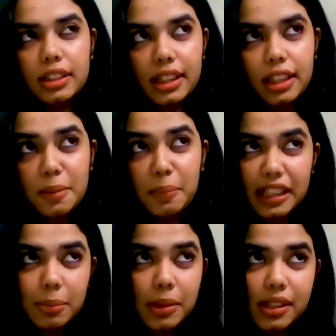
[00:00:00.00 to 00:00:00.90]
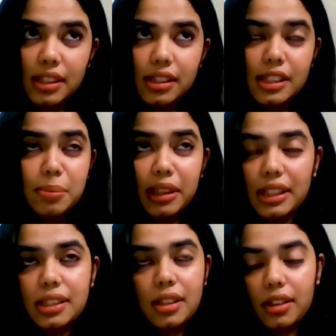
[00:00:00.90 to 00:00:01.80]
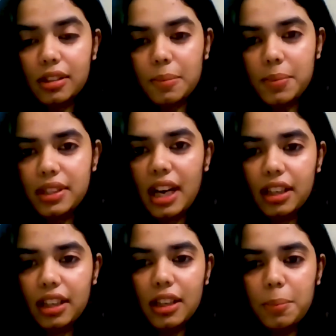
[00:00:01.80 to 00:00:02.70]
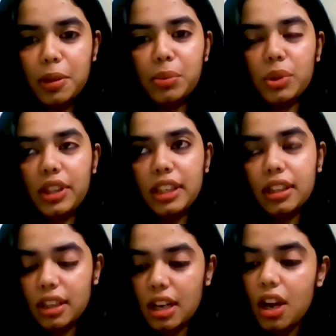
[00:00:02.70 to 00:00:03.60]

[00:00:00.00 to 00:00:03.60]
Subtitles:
There are many businesses, many startups that are promoting